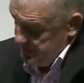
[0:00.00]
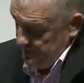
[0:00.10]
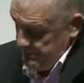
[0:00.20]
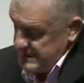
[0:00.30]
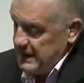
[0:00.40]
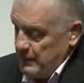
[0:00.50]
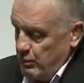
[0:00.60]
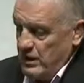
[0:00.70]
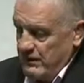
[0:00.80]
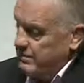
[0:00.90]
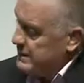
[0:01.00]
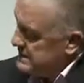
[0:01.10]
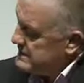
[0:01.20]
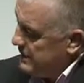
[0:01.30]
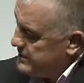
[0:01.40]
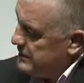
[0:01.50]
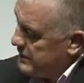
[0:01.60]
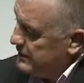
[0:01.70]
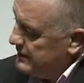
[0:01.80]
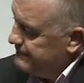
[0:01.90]
10% in one of our business,
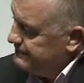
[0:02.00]
absolutely.